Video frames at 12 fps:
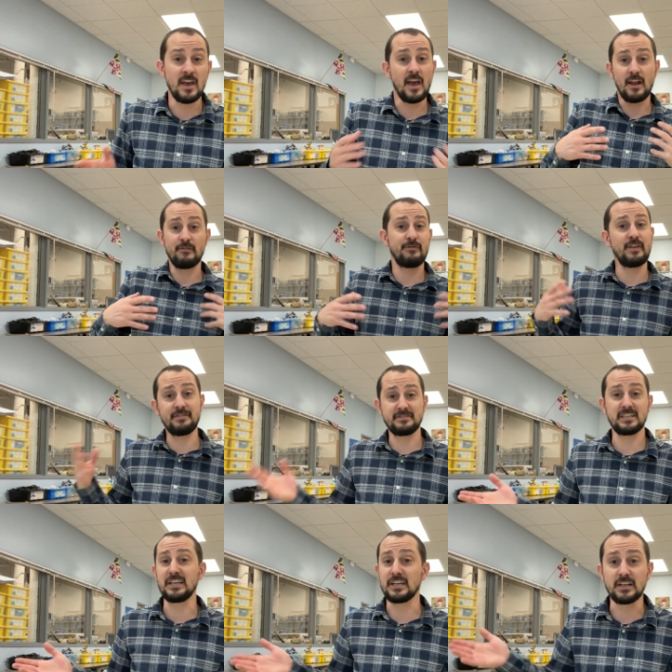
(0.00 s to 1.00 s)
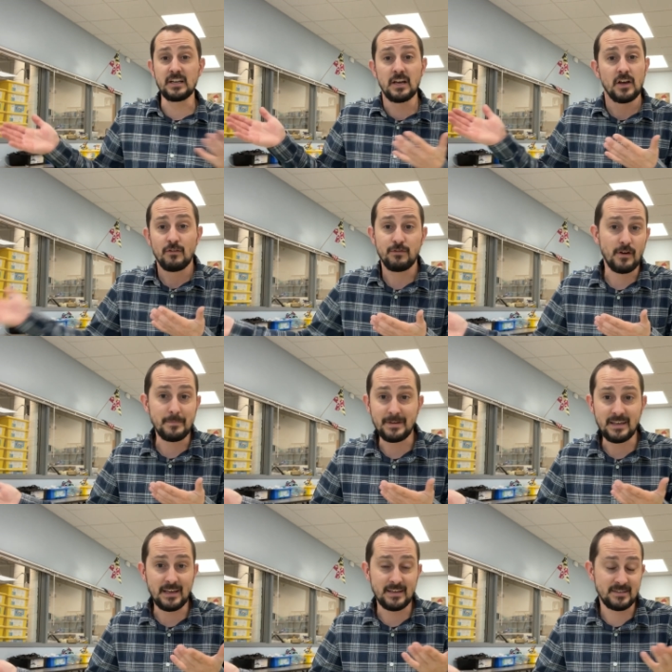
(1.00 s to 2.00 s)
and 15 from
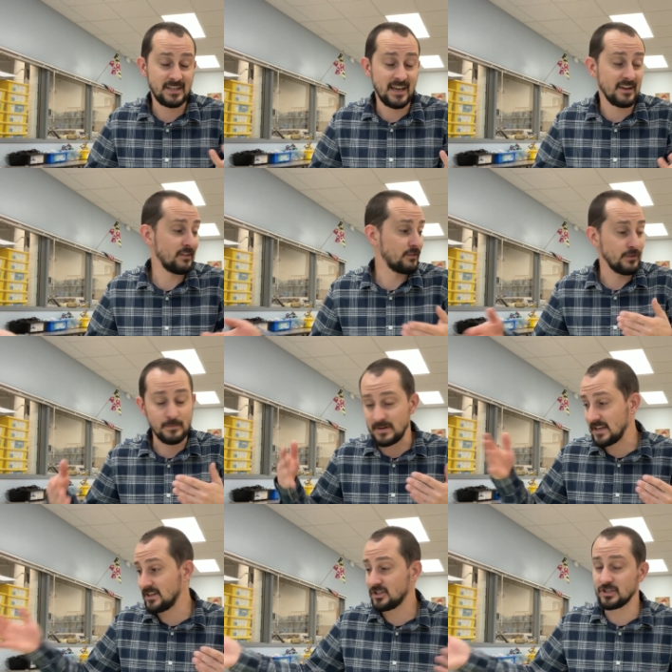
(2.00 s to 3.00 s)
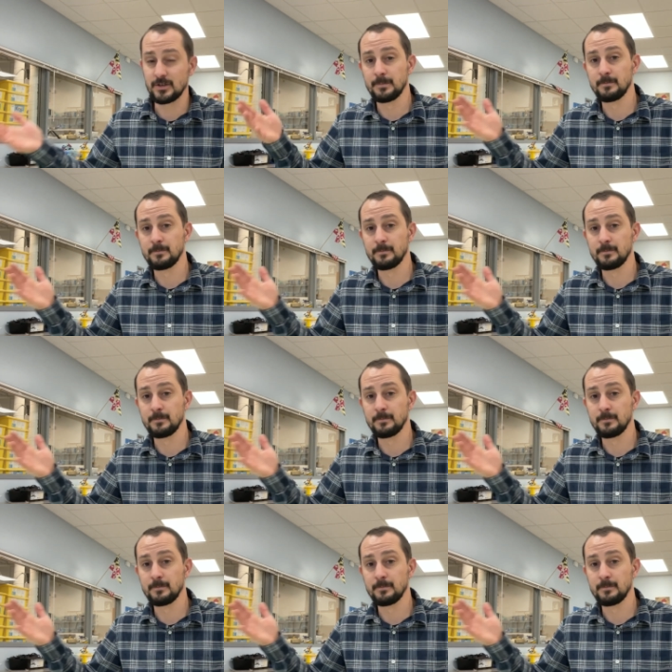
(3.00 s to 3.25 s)
uh, seconds from each